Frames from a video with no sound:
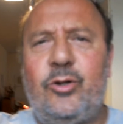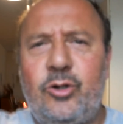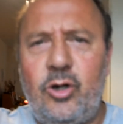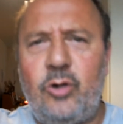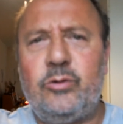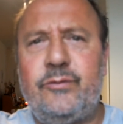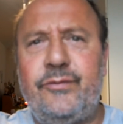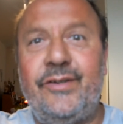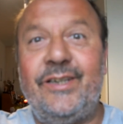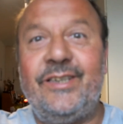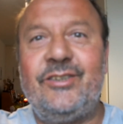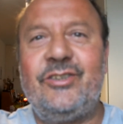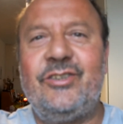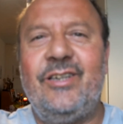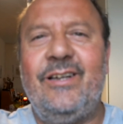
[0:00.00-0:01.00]
Cod
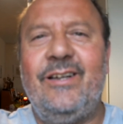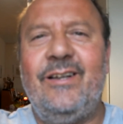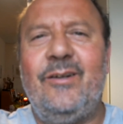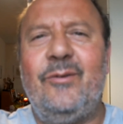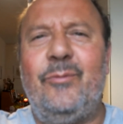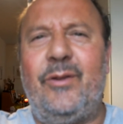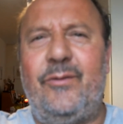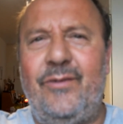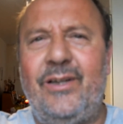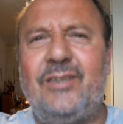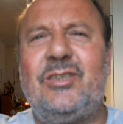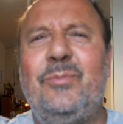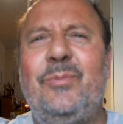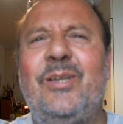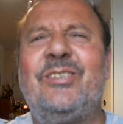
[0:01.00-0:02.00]
fish with
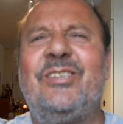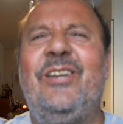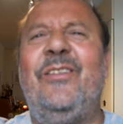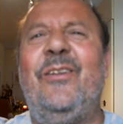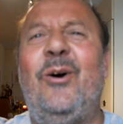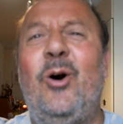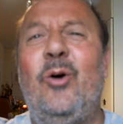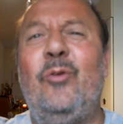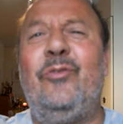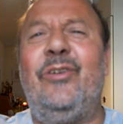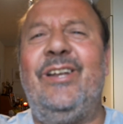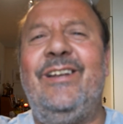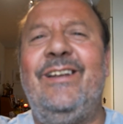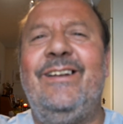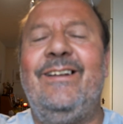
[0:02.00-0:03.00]
vegetables in the
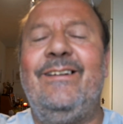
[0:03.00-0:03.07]
oven